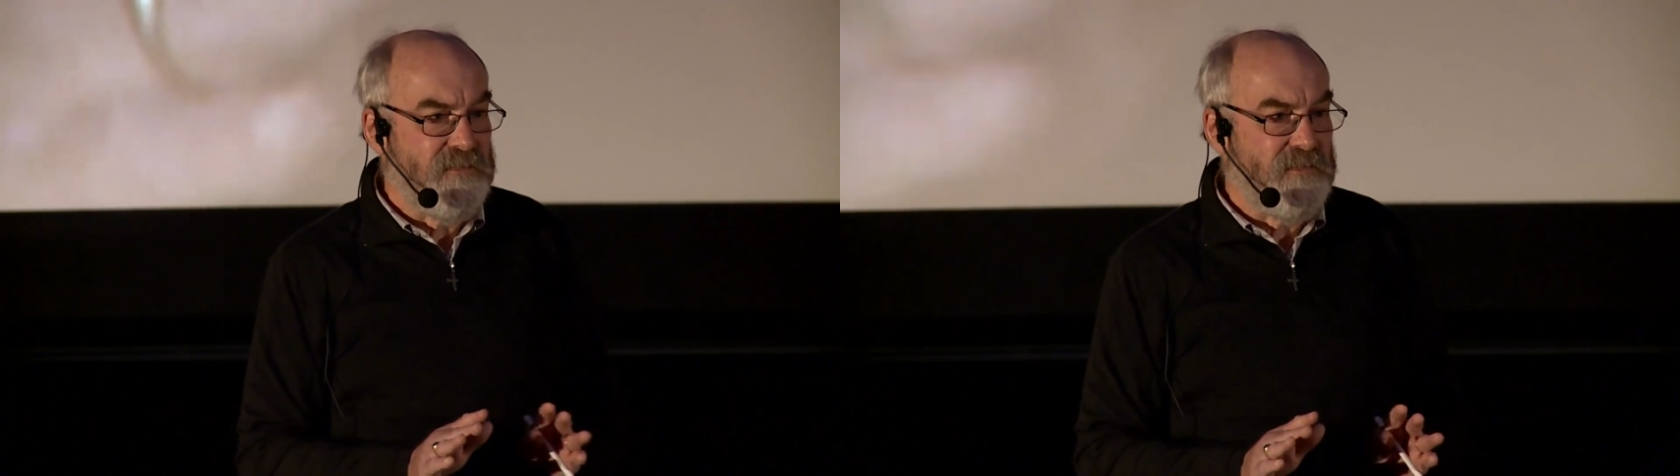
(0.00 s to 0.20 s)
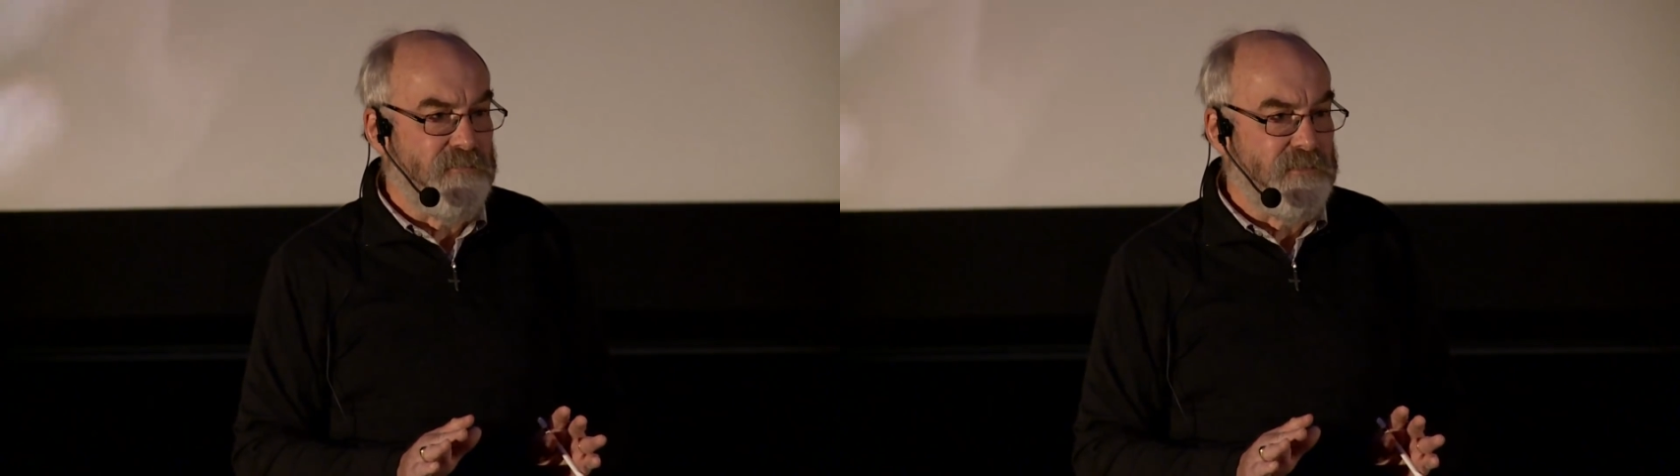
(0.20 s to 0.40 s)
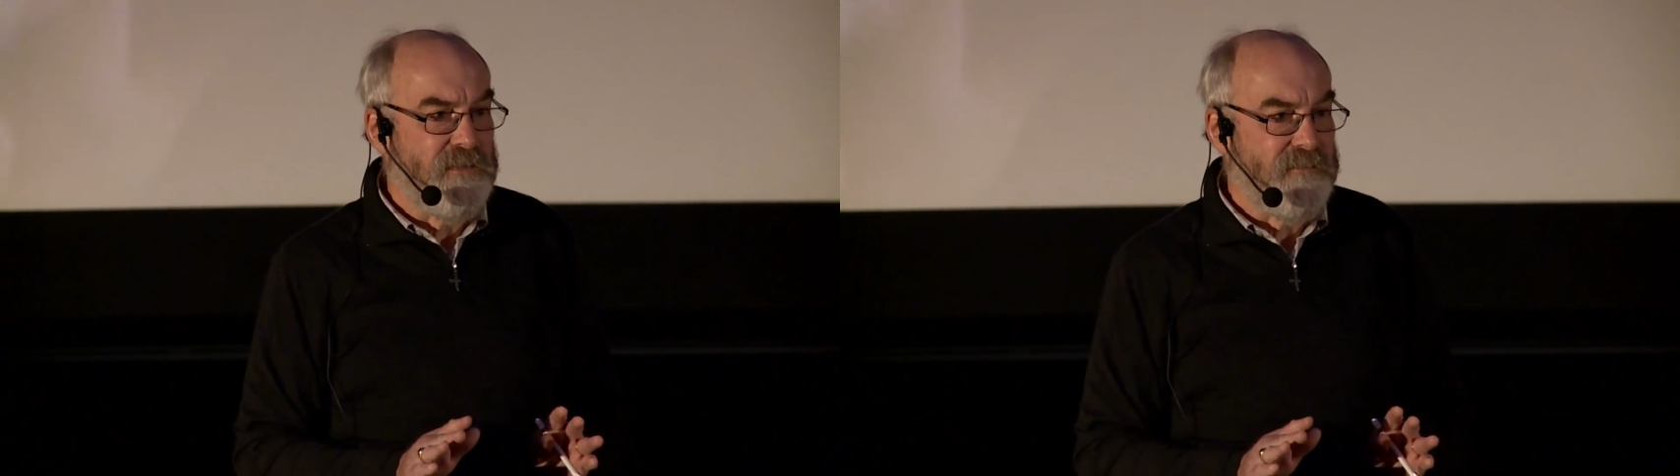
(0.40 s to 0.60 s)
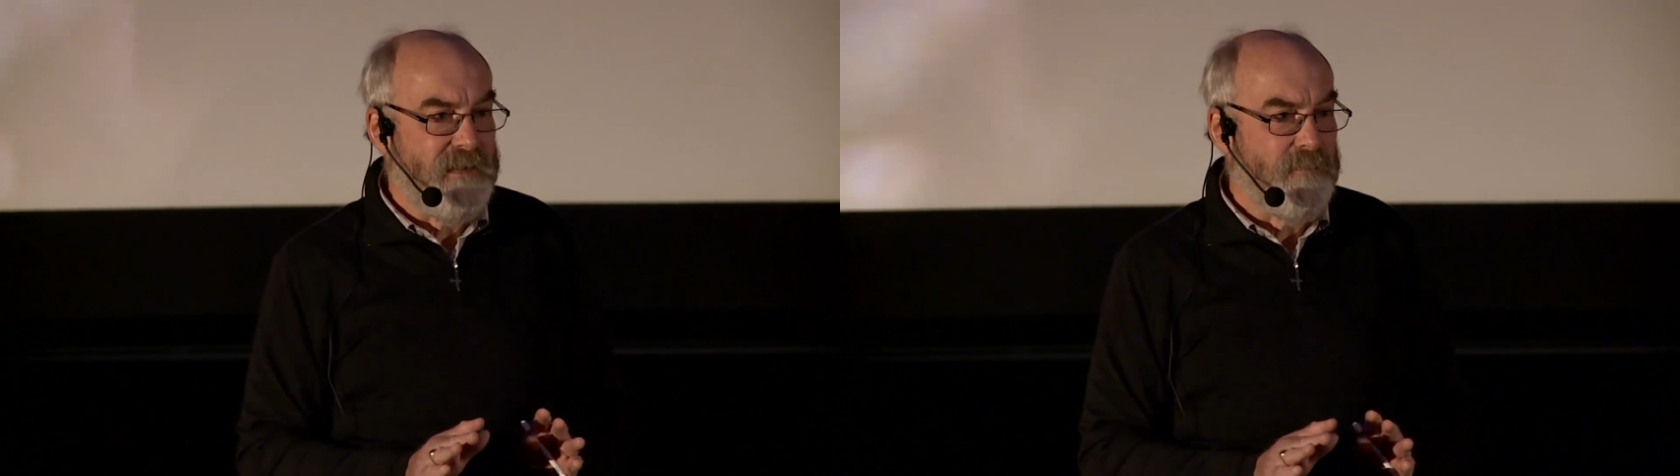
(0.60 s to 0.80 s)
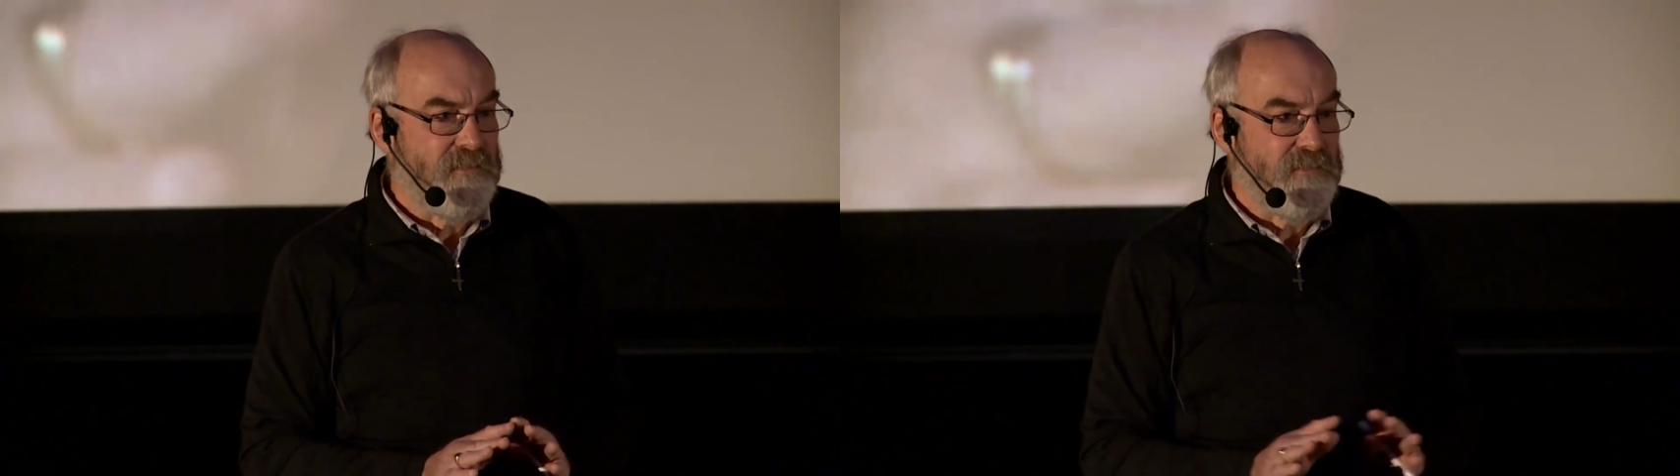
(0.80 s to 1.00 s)
to software
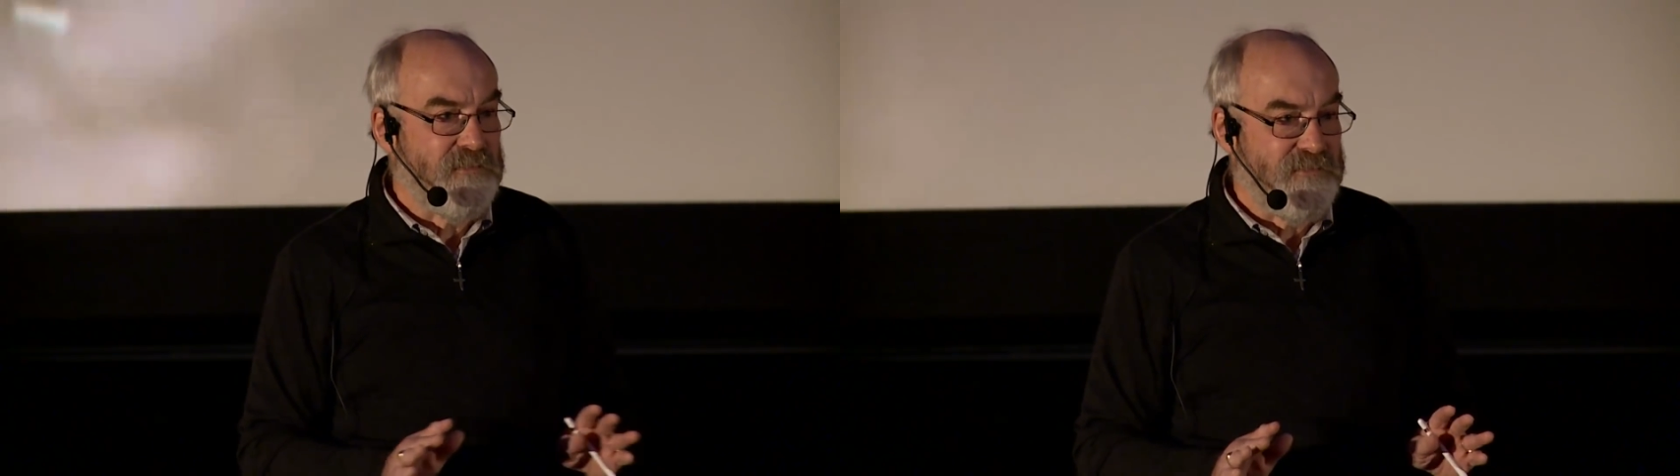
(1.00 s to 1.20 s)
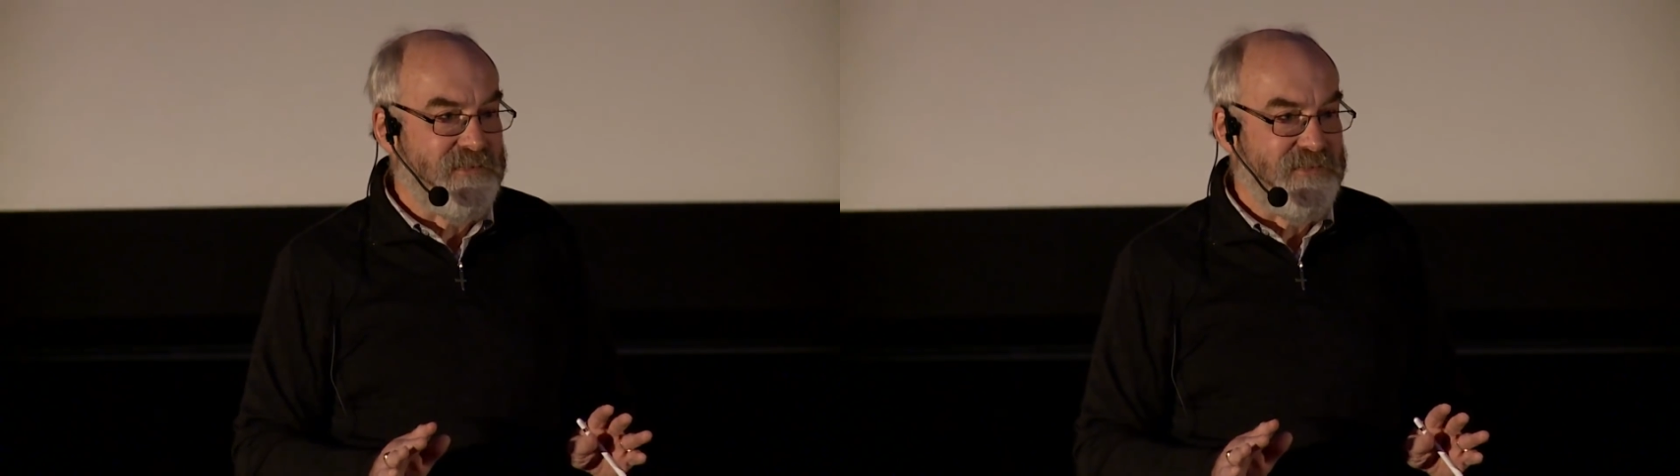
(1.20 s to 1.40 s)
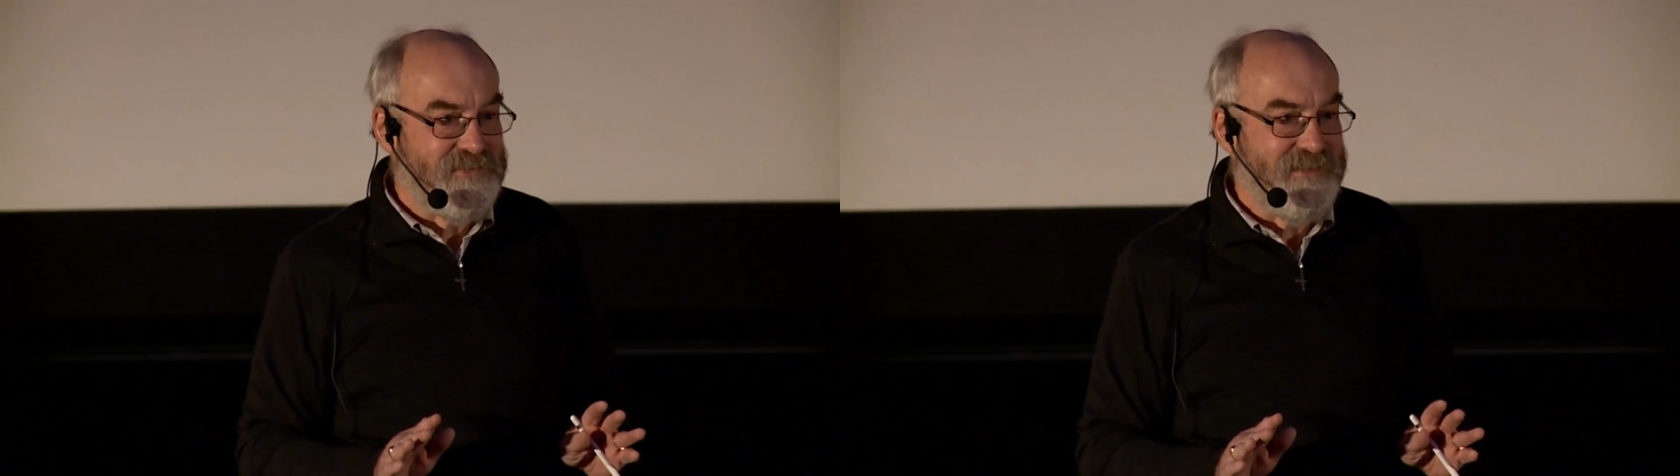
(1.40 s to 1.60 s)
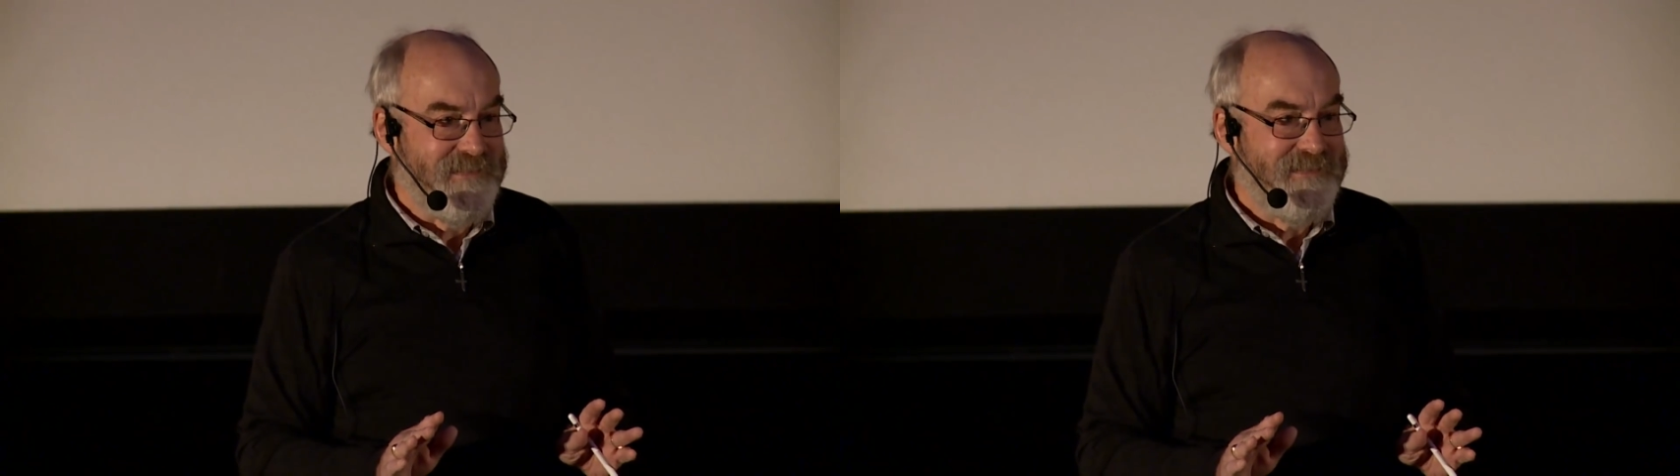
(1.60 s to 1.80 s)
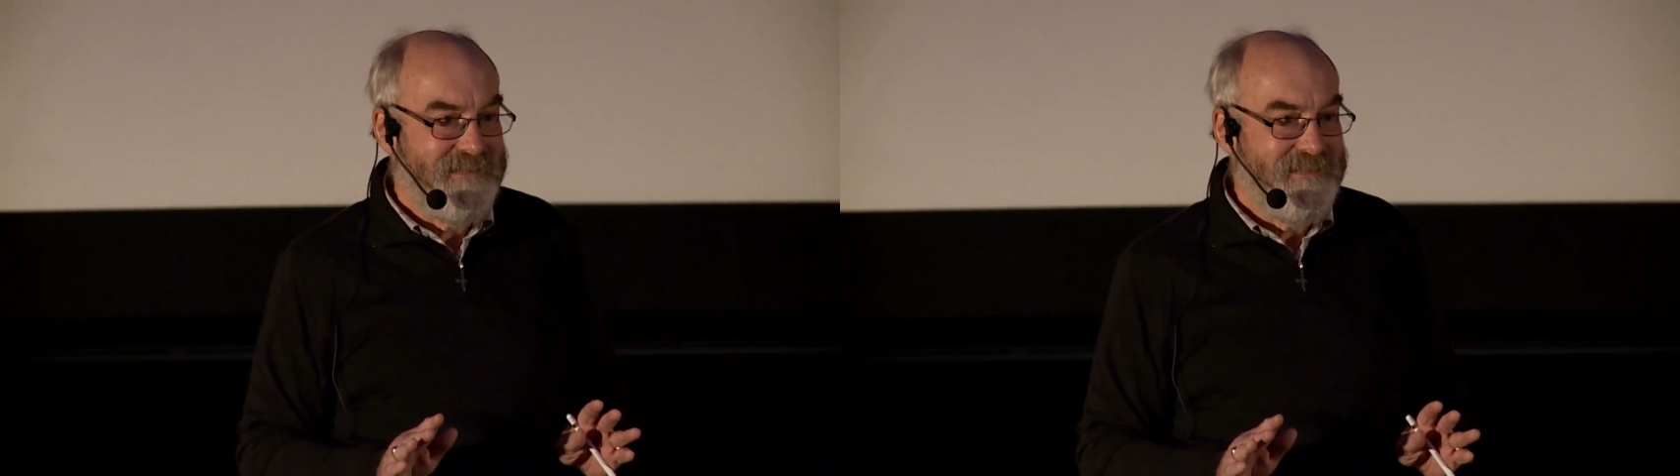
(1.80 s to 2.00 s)
development or strategy.
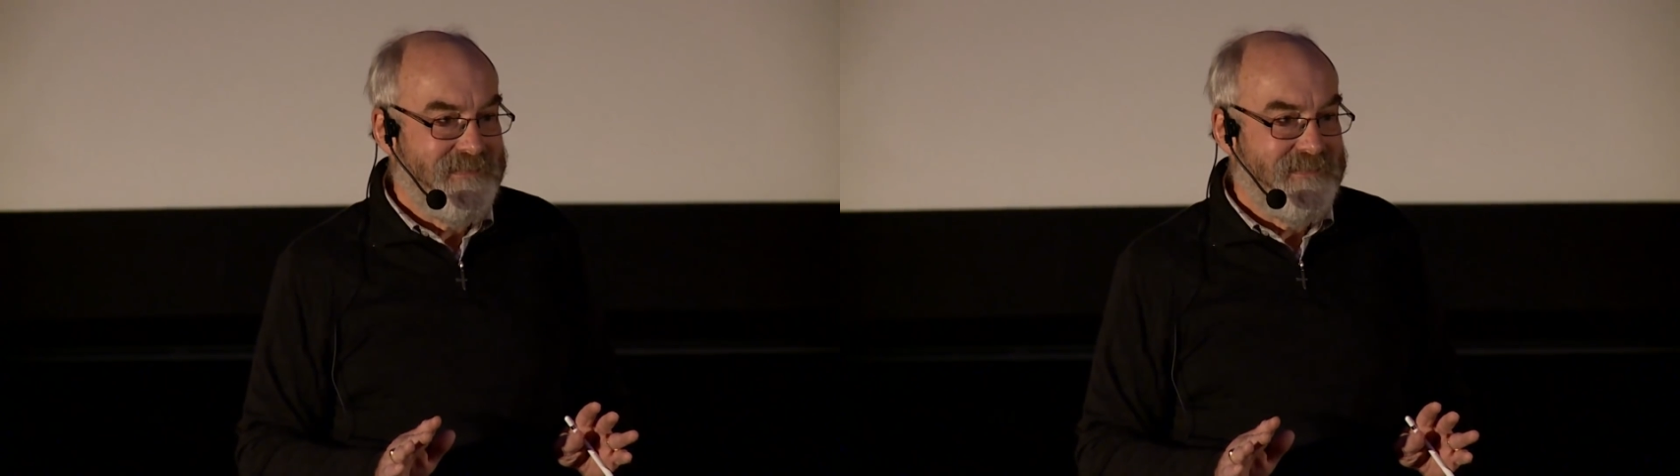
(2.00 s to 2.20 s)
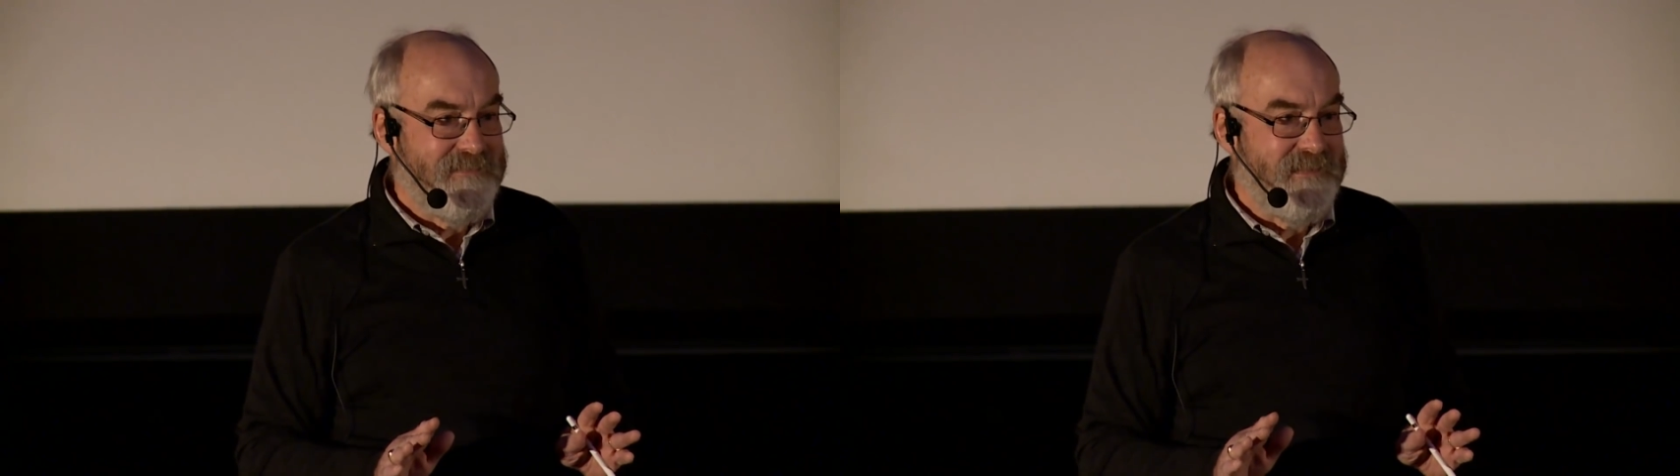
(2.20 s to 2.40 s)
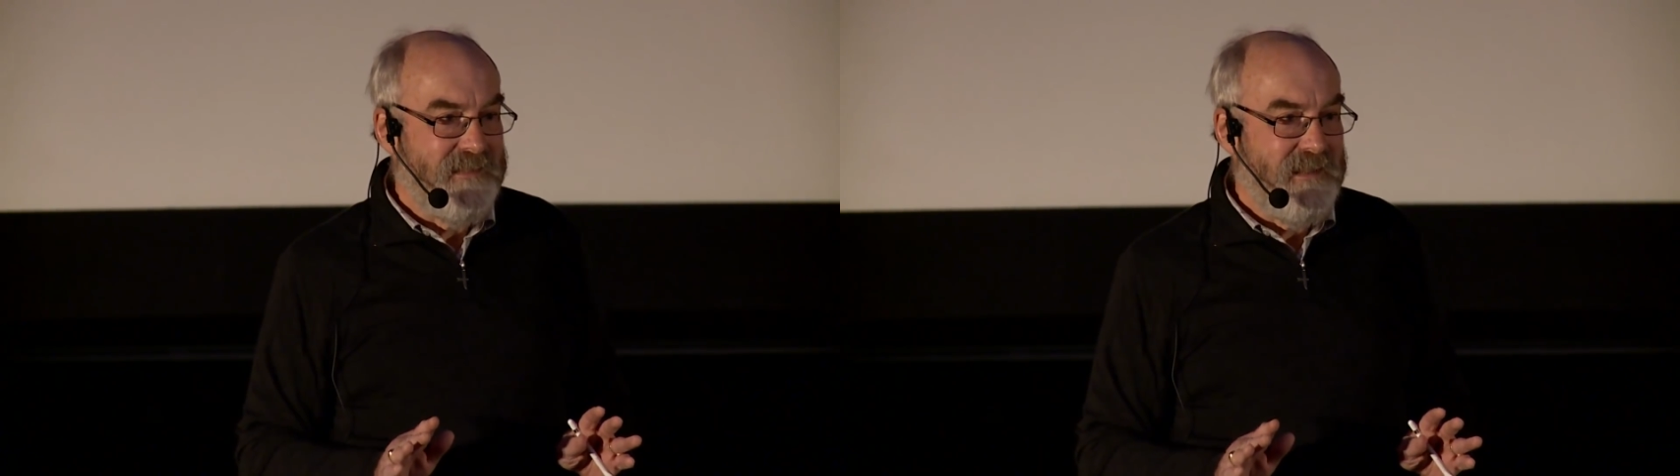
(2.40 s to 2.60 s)
Right?